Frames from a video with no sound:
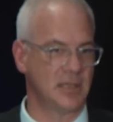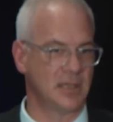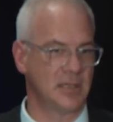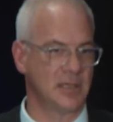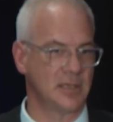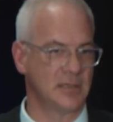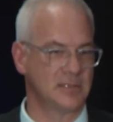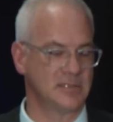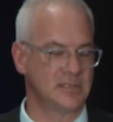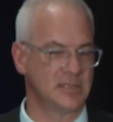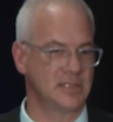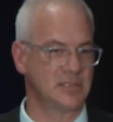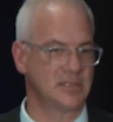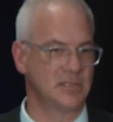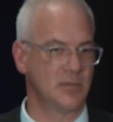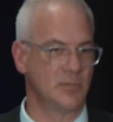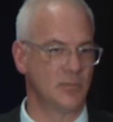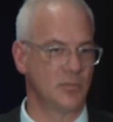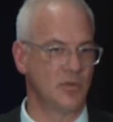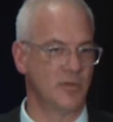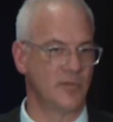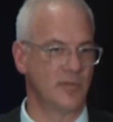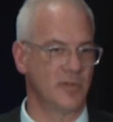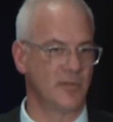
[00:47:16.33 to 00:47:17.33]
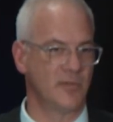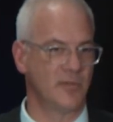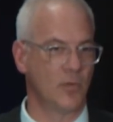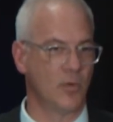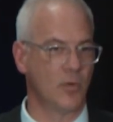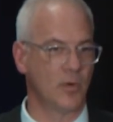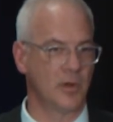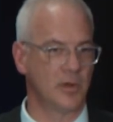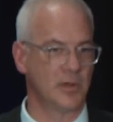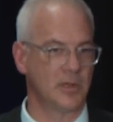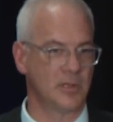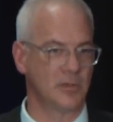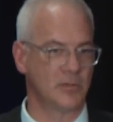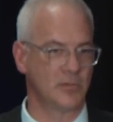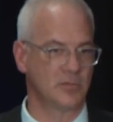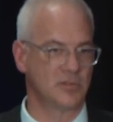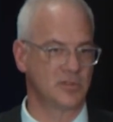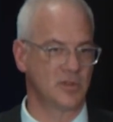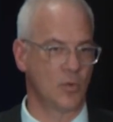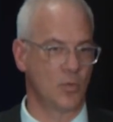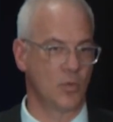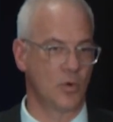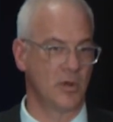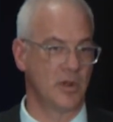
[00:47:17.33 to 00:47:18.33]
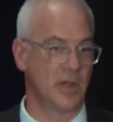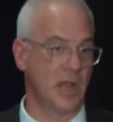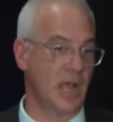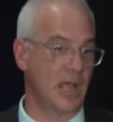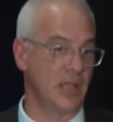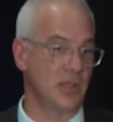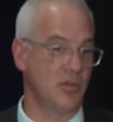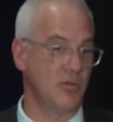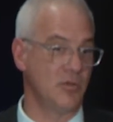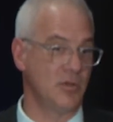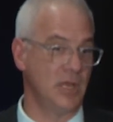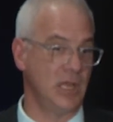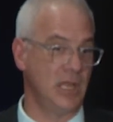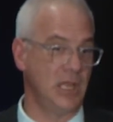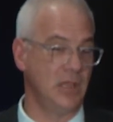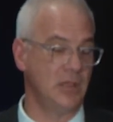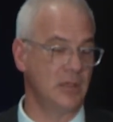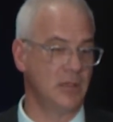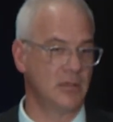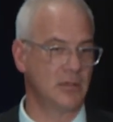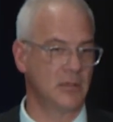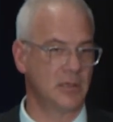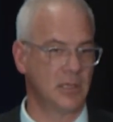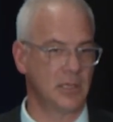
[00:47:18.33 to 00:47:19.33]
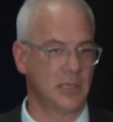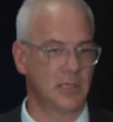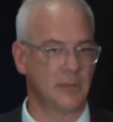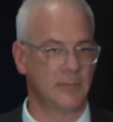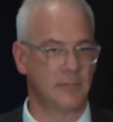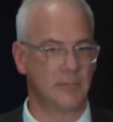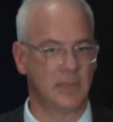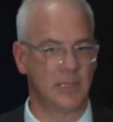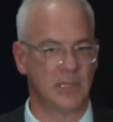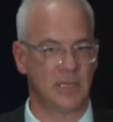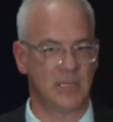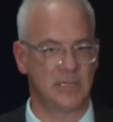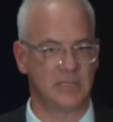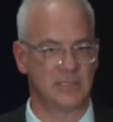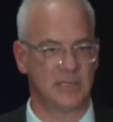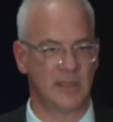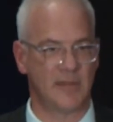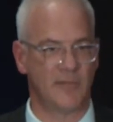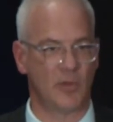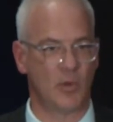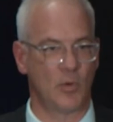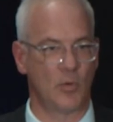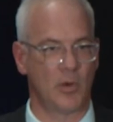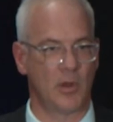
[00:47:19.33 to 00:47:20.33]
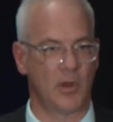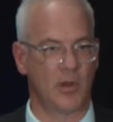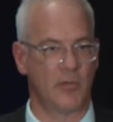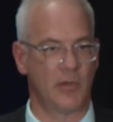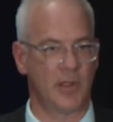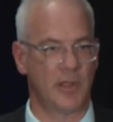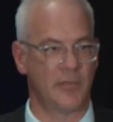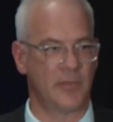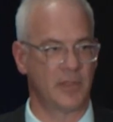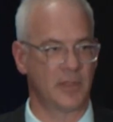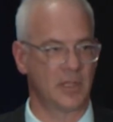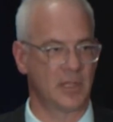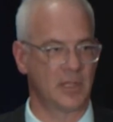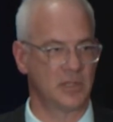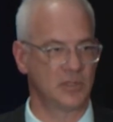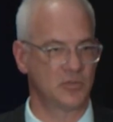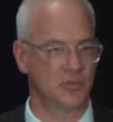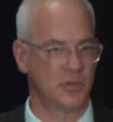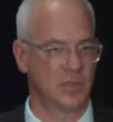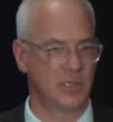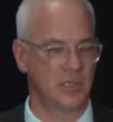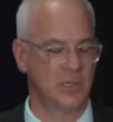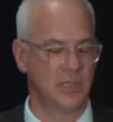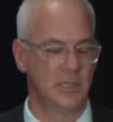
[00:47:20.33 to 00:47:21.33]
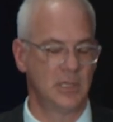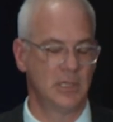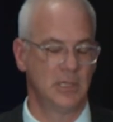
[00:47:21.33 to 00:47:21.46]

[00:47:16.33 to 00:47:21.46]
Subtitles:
system moving forward. And so we're not unique. It is everywhere around the country.